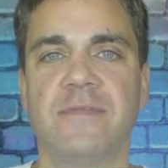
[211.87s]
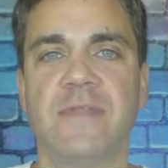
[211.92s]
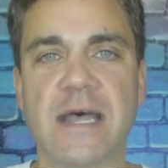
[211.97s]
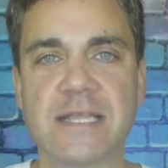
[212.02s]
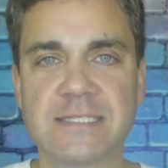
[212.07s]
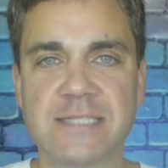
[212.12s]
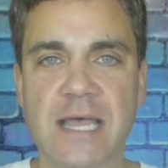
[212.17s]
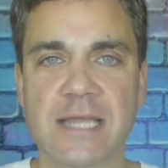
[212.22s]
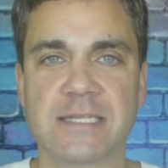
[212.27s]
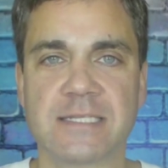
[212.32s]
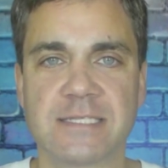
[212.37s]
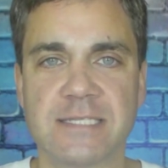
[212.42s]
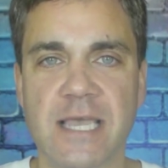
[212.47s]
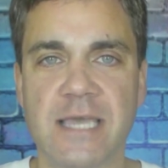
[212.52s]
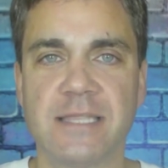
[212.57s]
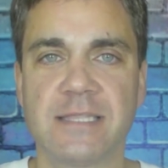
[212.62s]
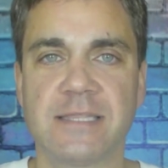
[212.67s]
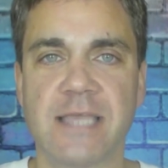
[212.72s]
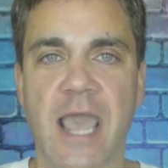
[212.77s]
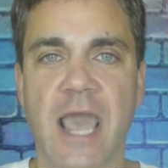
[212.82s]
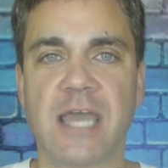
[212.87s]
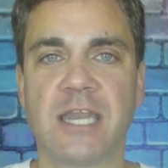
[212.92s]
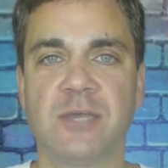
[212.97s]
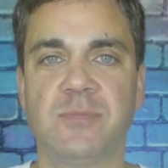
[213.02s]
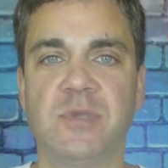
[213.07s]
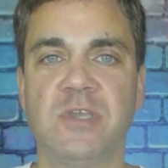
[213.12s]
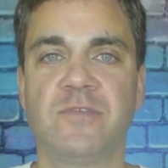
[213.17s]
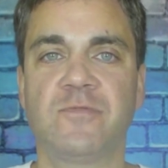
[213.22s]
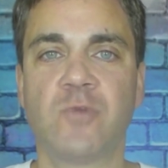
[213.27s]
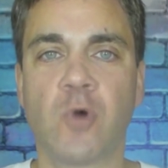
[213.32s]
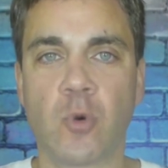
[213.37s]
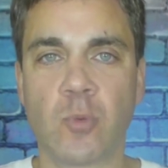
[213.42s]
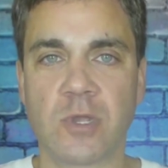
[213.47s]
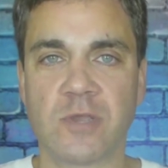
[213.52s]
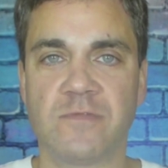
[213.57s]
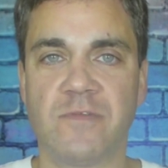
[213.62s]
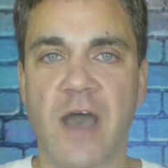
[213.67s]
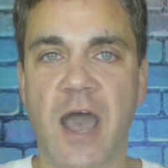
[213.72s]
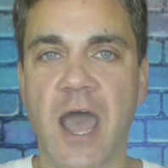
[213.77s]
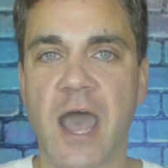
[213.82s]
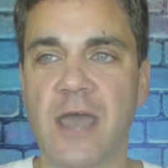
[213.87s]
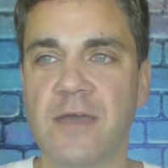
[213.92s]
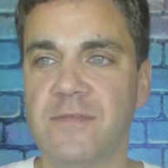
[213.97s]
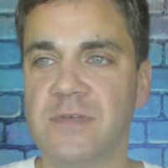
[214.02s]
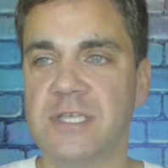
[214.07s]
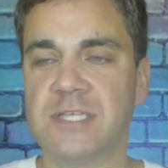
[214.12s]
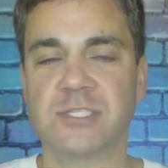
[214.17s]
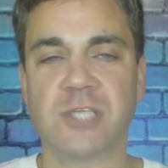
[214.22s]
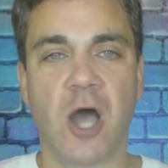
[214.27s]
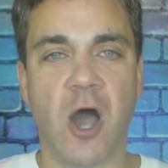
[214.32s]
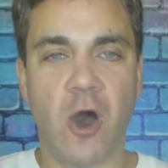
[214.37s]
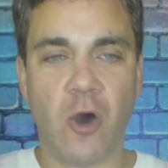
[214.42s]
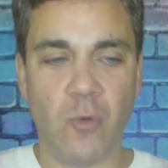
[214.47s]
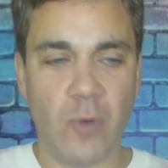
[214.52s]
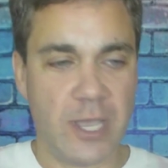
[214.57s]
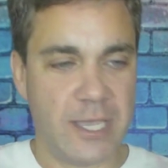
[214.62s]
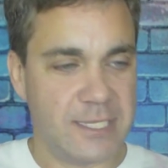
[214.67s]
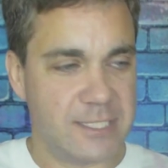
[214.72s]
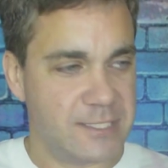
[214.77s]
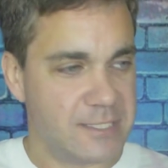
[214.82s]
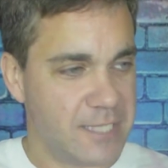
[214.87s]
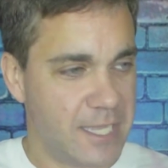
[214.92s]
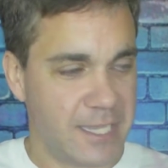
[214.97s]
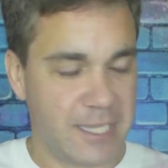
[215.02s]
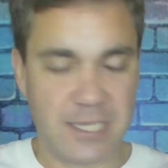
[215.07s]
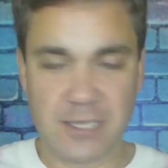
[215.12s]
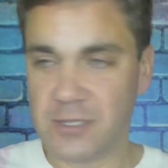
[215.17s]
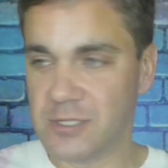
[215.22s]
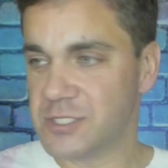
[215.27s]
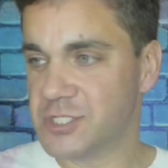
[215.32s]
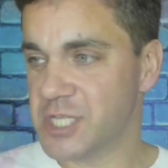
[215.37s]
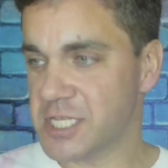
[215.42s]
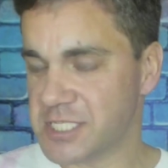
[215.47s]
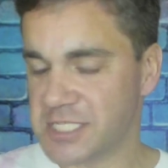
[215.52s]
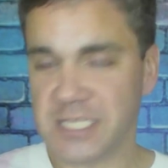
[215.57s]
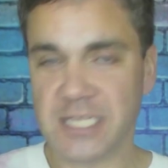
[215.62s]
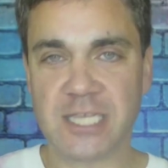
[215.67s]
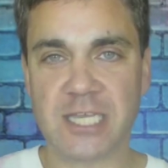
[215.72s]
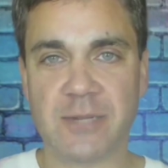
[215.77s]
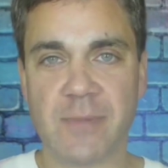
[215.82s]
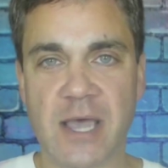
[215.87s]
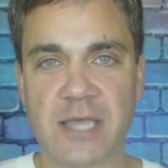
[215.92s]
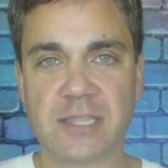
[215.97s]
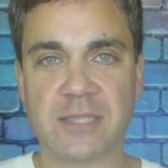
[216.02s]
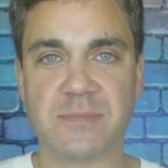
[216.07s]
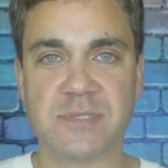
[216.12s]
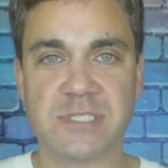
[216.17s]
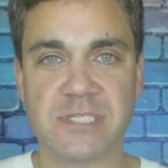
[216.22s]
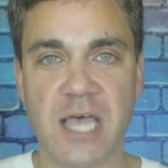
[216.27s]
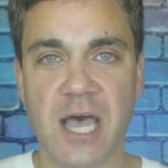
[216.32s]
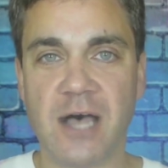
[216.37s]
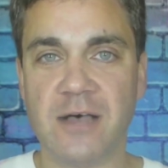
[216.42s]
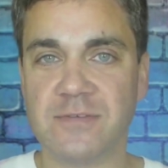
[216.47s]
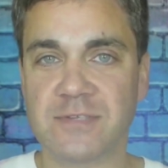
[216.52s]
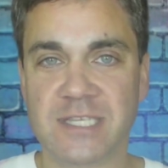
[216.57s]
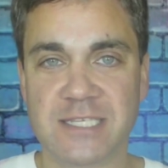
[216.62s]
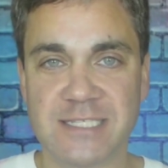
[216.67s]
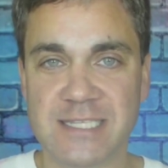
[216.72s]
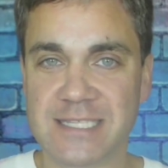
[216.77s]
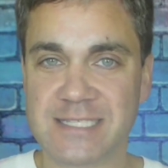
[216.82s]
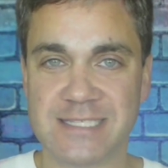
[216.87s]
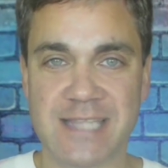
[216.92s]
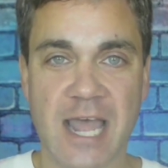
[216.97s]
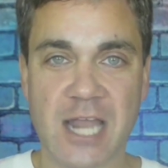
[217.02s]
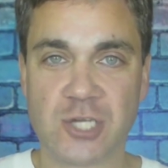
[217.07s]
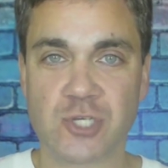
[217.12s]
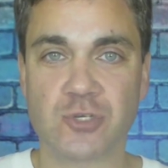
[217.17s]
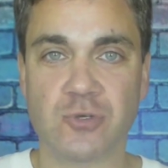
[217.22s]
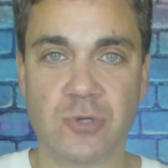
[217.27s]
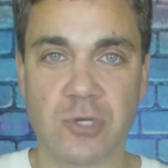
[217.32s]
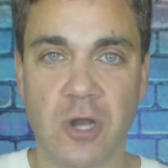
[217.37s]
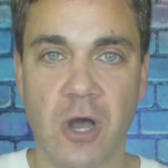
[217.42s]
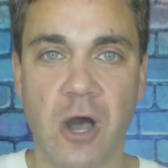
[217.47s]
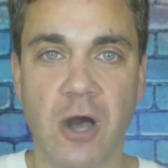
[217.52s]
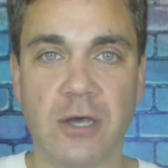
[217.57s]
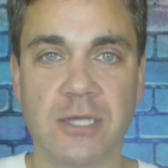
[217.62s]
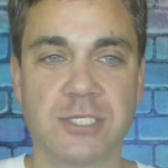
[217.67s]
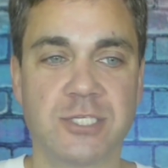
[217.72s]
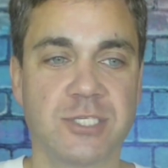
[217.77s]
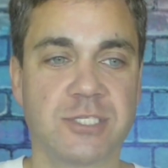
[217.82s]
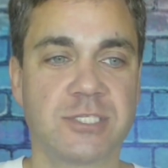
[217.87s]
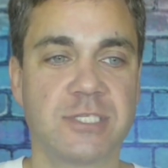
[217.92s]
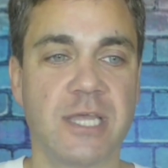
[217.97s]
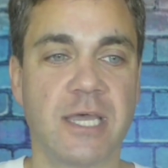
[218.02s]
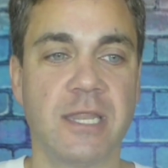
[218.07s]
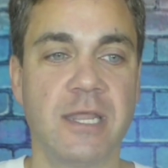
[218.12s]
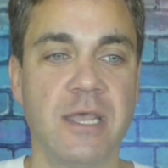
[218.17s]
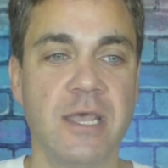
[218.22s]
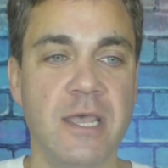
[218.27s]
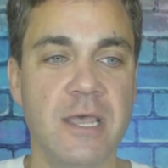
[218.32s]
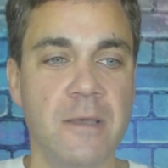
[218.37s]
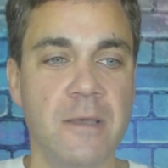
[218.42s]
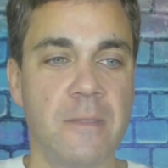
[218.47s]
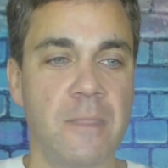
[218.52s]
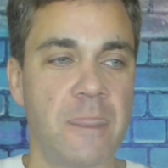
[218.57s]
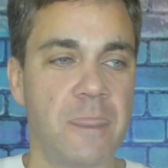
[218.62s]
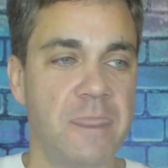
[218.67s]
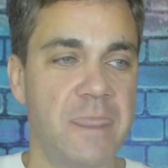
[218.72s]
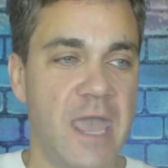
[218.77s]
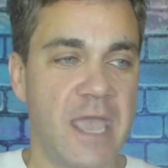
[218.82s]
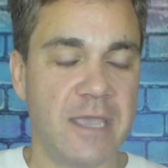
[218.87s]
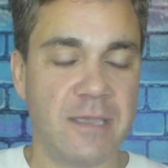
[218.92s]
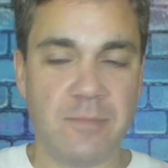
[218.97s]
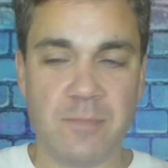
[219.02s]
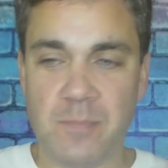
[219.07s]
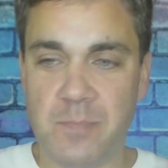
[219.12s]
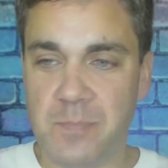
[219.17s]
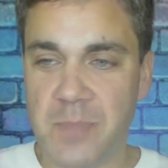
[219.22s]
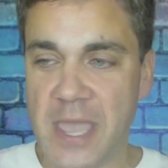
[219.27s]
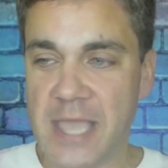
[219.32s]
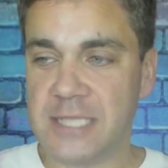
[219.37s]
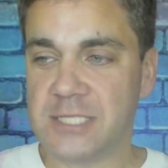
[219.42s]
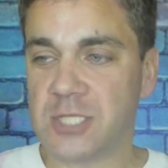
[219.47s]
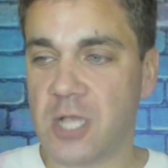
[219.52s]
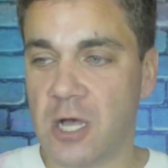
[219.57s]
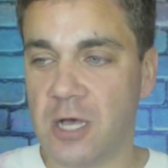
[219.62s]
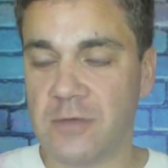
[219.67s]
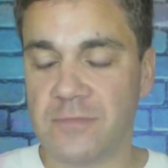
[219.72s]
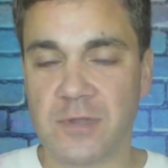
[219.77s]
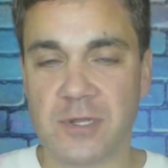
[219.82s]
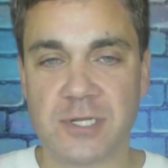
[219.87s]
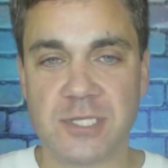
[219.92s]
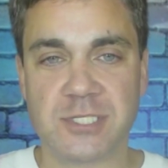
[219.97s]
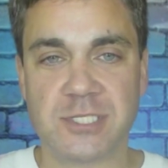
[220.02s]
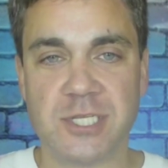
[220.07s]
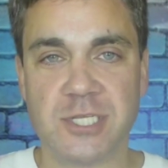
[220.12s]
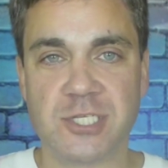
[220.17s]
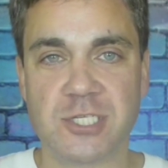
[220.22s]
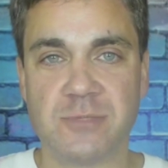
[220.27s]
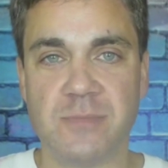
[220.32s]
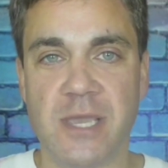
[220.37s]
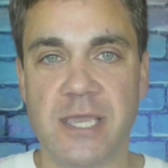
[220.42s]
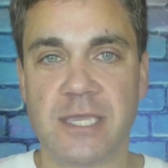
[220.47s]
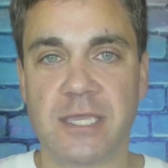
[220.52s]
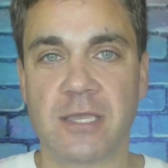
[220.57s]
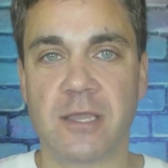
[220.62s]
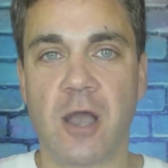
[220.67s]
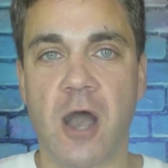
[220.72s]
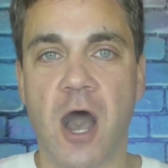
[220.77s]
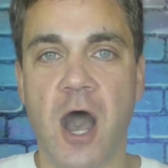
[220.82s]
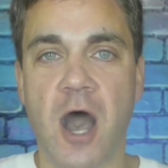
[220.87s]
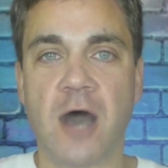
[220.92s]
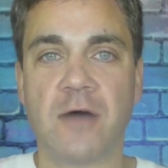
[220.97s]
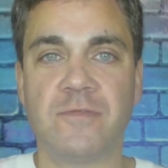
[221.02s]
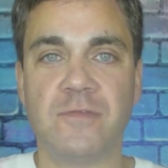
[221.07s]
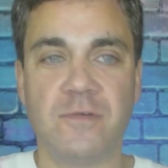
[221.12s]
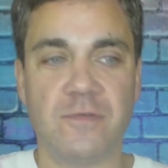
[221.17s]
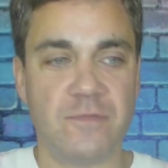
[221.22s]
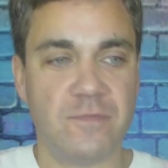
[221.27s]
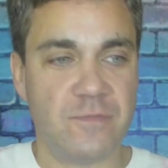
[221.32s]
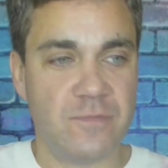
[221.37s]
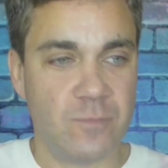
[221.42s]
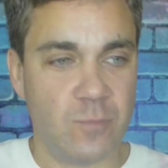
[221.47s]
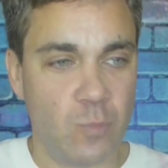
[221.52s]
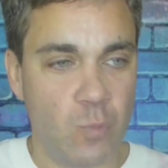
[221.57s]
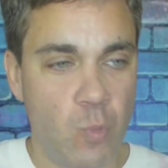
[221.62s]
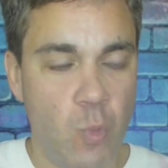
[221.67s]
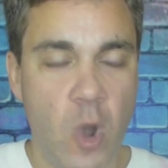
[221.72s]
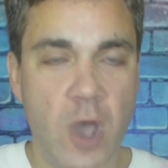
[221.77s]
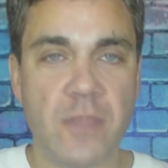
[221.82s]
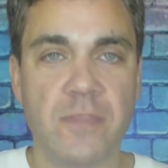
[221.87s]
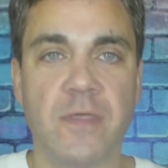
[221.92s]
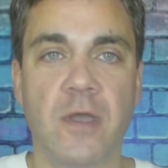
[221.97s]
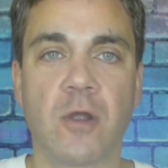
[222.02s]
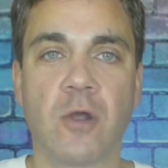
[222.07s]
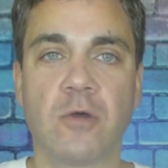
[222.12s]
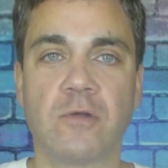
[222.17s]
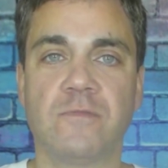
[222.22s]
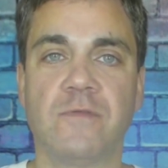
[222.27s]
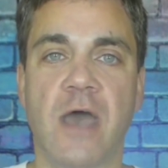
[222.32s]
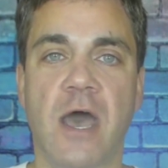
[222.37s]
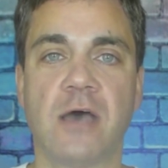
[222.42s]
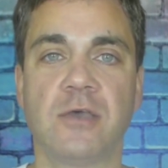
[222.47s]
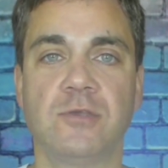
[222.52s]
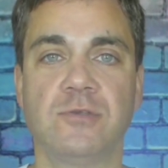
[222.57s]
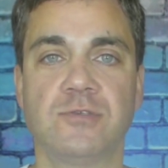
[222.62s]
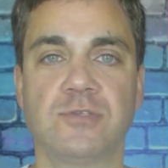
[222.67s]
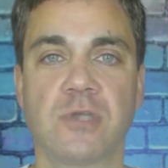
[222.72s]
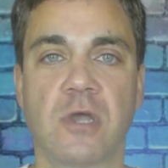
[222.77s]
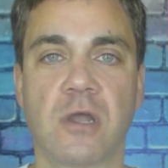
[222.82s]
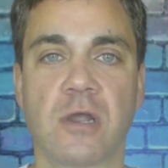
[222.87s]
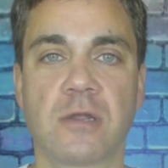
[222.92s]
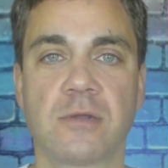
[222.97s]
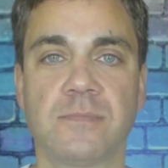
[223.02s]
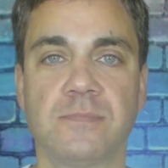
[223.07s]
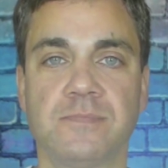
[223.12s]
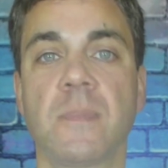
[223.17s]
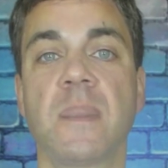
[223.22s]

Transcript: That's not to say that the INFP 4 Wing 5 is always like just thinking about themselves because it's not true at all. It's just that they base all of their decision making off of what their own values are.